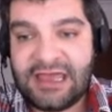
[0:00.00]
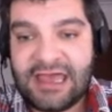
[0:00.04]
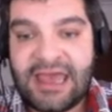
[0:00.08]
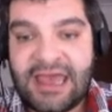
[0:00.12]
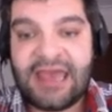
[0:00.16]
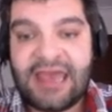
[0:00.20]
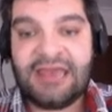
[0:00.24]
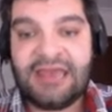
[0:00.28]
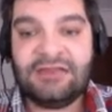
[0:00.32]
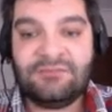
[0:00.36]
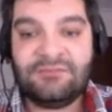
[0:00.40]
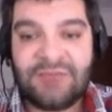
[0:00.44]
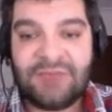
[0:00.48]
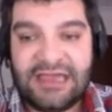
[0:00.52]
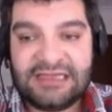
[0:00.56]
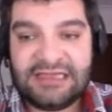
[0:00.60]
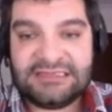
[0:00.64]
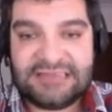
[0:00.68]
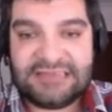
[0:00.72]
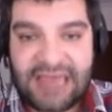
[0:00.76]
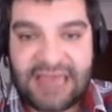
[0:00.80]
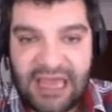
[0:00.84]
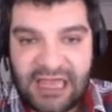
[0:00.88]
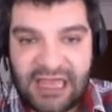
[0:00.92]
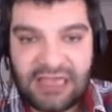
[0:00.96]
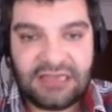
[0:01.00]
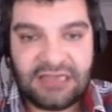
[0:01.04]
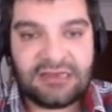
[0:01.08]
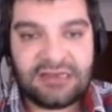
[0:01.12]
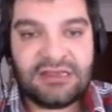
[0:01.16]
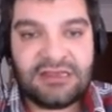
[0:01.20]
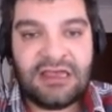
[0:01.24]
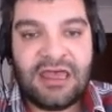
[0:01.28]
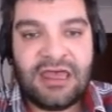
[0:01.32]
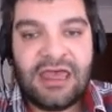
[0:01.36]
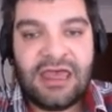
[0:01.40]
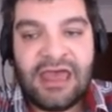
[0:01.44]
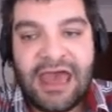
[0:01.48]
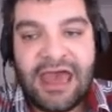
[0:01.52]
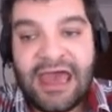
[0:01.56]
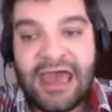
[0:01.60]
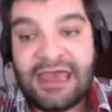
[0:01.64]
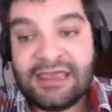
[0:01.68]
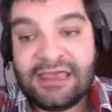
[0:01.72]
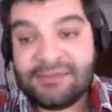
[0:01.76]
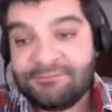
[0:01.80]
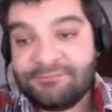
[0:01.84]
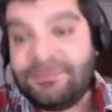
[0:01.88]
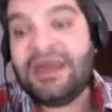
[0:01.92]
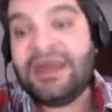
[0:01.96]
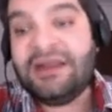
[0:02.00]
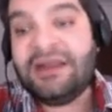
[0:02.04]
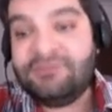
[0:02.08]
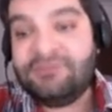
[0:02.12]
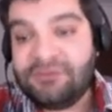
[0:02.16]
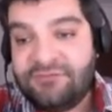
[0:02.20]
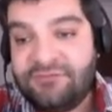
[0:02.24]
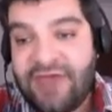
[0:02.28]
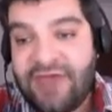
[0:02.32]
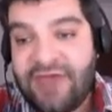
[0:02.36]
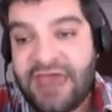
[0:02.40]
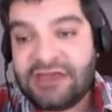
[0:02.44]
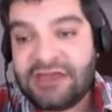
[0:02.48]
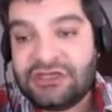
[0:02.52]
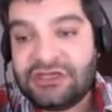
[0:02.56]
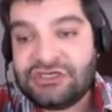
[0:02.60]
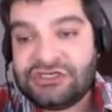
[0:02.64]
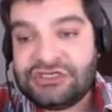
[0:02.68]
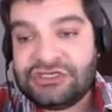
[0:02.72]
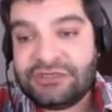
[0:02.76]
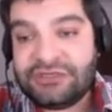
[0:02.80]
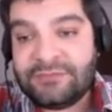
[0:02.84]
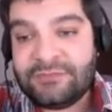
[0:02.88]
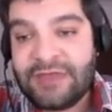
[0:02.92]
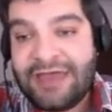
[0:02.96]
and maintain a competitive advantage,